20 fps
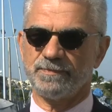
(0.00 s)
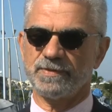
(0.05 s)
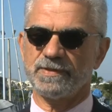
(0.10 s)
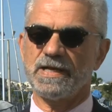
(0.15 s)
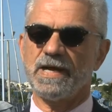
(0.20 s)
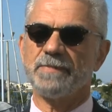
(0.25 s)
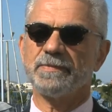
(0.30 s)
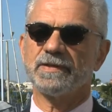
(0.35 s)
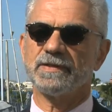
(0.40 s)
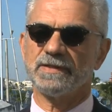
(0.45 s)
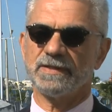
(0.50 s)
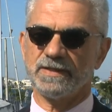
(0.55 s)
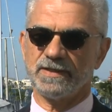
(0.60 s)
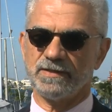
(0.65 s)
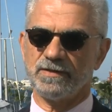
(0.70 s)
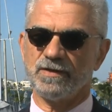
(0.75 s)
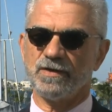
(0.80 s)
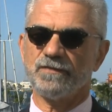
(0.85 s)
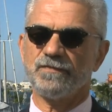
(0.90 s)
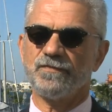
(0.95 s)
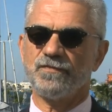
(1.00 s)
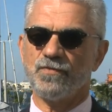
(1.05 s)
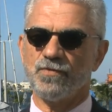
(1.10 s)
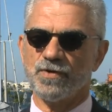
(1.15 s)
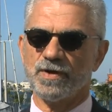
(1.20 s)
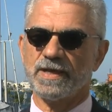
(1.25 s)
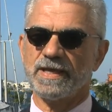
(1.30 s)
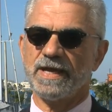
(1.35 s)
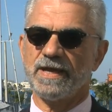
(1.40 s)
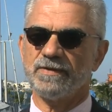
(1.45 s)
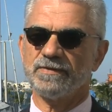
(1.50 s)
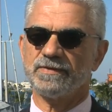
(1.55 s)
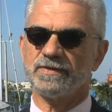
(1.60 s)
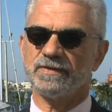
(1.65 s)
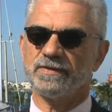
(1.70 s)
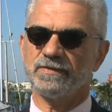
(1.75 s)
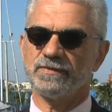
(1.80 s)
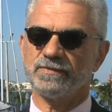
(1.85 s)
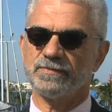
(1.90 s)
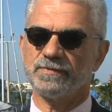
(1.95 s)
predominantly in our 4
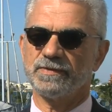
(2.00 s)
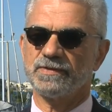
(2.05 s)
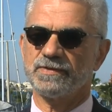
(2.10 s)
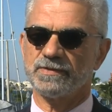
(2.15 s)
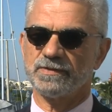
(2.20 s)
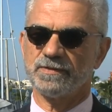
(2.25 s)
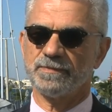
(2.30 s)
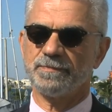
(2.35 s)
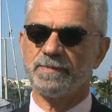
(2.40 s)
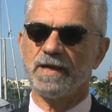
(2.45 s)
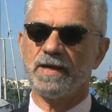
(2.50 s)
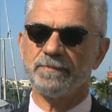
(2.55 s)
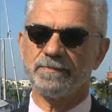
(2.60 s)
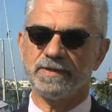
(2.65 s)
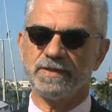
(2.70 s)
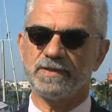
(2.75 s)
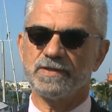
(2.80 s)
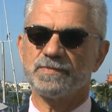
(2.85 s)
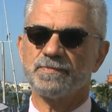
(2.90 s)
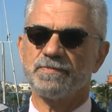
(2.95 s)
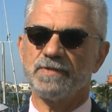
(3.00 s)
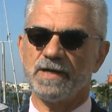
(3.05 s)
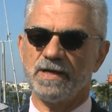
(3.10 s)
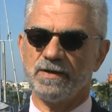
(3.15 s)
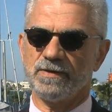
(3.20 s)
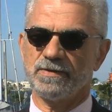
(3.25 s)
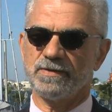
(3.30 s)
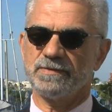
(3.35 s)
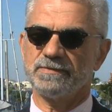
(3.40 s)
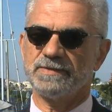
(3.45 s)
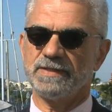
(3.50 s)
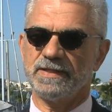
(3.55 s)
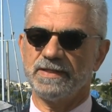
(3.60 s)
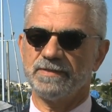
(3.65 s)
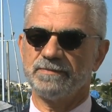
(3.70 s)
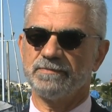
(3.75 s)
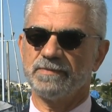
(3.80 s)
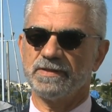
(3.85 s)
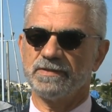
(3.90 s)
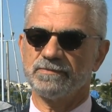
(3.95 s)
counties, which are Palm Beach, Broward,
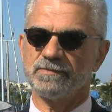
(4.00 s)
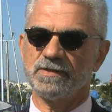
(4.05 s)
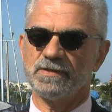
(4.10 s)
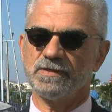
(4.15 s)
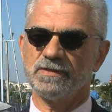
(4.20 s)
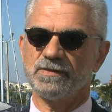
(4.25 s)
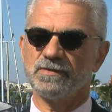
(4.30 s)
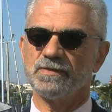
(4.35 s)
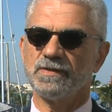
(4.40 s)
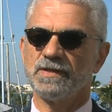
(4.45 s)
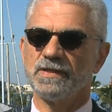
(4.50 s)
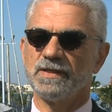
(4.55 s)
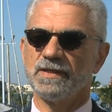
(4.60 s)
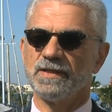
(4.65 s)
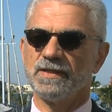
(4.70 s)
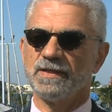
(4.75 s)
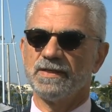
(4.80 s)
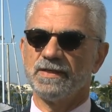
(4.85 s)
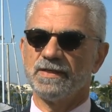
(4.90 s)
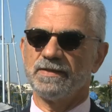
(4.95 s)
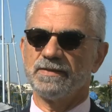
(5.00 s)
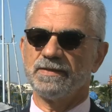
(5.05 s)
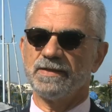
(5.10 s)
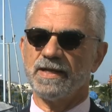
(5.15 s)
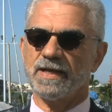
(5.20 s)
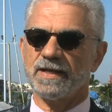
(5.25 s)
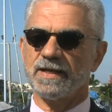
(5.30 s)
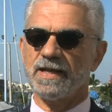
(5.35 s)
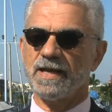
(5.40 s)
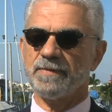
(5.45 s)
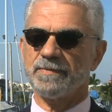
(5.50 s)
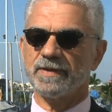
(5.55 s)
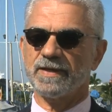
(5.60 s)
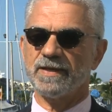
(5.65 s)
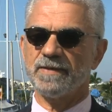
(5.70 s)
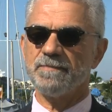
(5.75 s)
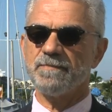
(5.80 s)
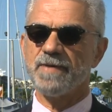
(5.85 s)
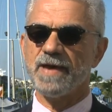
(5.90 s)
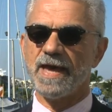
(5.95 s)
Dade, and Monroe, the
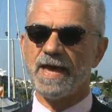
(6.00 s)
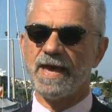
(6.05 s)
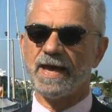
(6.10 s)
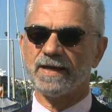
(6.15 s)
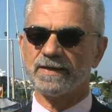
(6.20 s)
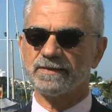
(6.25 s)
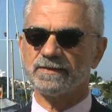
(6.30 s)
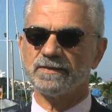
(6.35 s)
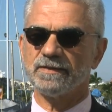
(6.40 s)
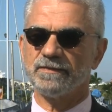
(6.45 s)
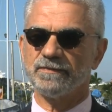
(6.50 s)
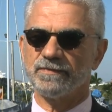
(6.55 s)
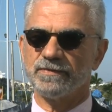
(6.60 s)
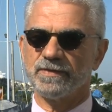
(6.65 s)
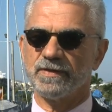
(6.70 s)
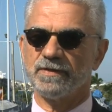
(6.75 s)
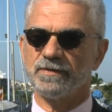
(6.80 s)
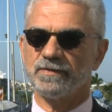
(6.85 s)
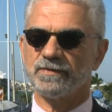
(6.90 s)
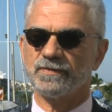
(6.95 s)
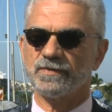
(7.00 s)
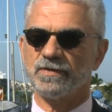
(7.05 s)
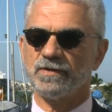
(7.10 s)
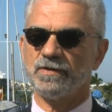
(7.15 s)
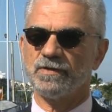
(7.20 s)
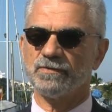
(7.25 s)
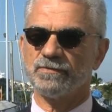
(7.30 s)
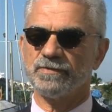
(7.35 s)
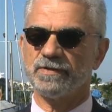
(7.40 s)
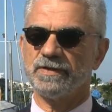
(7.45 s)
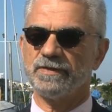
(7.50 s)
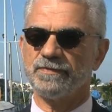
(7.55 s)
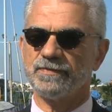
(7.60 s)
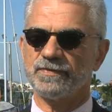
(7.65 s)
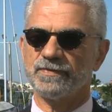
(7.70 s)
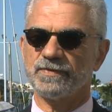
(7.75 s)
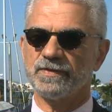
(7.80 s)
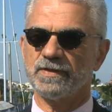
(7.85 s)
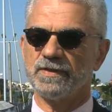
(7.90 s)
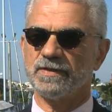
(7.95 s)
economic impact of those coral
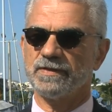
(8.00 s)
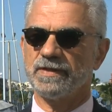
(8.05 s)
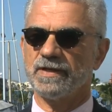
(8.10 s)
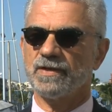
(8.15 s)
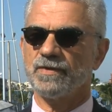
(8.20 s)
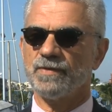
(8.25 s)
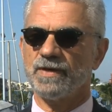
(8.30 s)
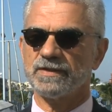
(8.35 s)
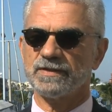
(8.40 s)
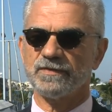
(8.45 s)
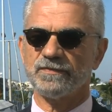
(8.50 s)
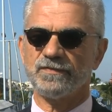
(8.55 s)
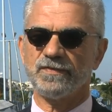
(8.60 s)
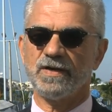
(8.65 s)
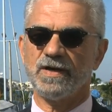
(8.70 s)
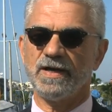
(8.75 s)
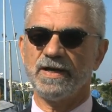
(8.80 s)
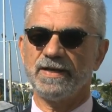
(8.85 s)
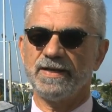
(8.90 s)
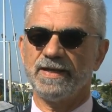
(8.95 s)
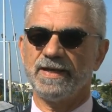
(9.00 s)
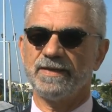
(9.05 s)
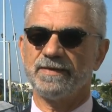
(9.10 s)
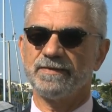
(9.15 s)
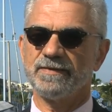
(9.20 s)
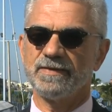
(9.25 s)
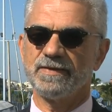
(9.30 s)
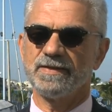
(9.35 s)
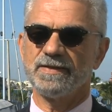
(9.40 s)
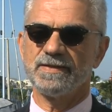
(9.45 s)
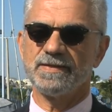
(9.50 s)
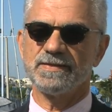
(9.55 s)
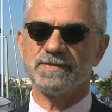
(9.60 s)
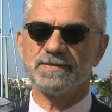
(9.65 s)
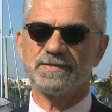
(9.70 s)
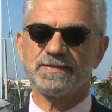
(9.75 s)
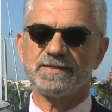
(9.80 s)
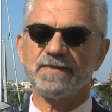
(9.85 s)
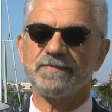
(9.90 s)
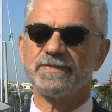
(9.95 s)
reefs, they quantified at
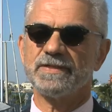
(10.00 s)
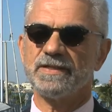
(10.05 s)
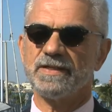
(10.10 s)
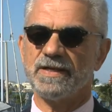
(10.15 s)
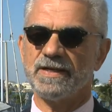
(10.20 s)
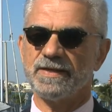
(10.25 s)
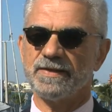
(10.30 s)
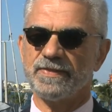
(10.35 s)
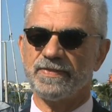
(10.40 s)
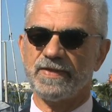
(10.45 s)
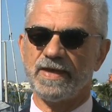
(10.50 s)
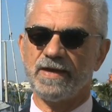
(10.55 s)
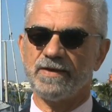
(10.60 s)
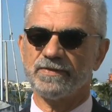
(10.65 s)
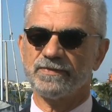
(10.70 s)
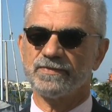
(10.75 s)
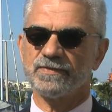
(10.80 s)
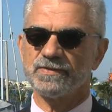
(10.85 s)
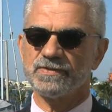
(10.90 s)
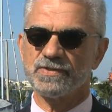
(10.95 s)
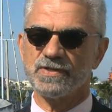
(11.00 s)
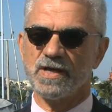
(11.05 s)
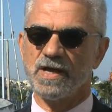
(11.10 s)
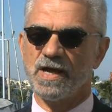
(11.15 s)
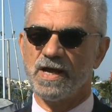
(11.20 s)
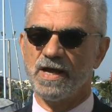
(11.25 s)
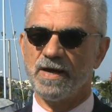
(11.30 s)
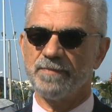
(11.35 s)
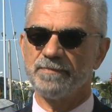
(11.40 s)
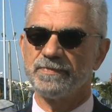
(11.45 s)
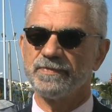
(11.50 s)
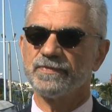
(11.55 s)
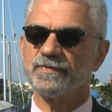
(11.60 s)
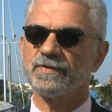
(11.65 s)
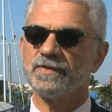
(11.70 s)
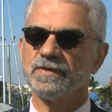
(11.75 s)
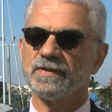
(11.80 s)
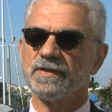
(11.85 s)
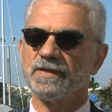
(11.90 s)
79,000 jobs